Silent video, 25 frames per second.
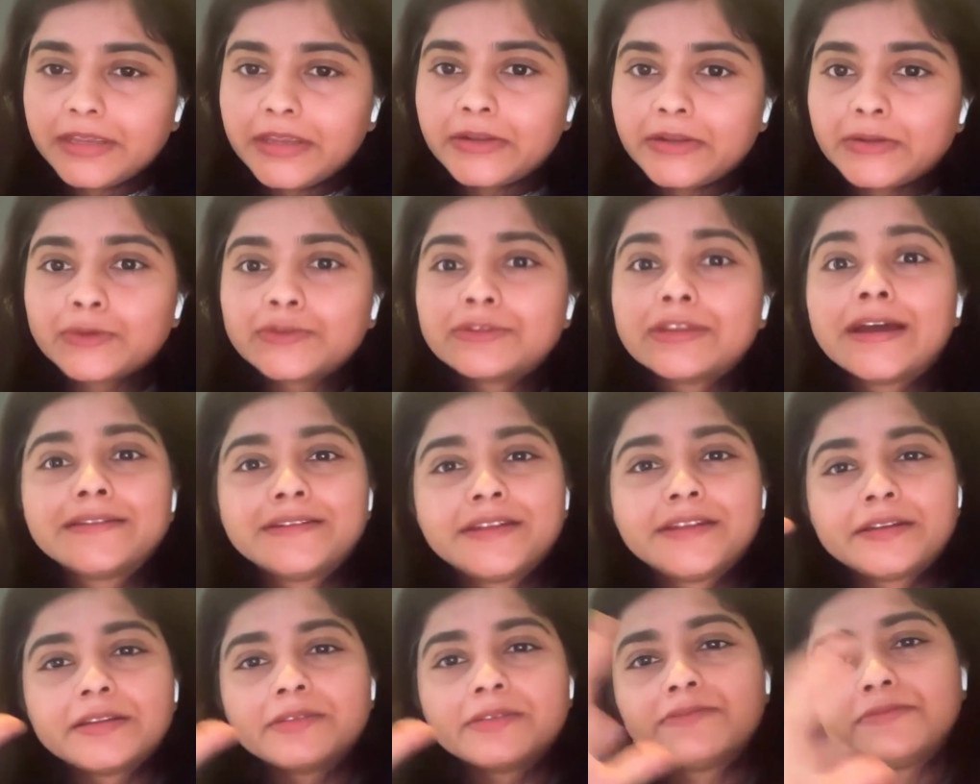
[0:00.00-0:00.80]
into
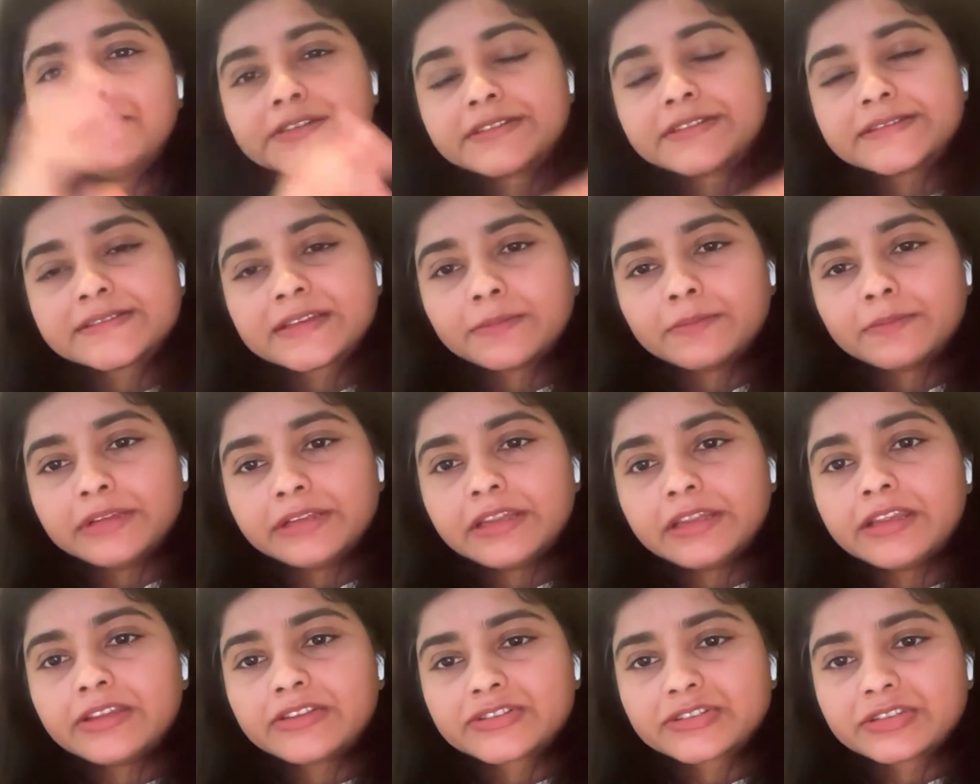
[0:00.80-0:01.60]
that if this is
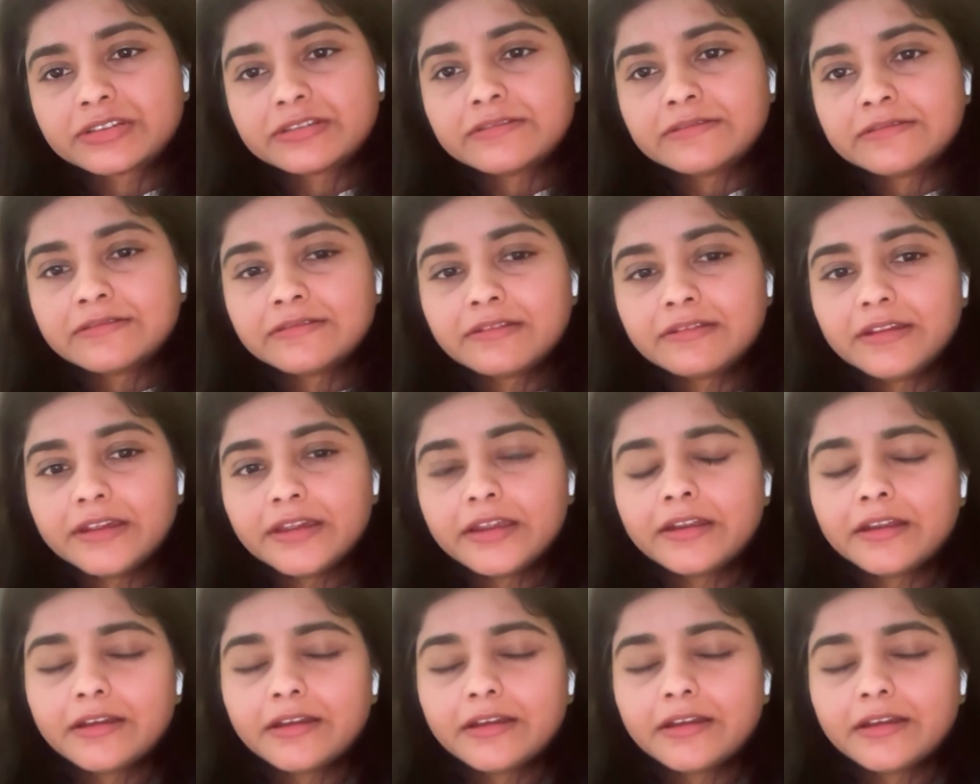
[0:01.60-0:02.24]
application,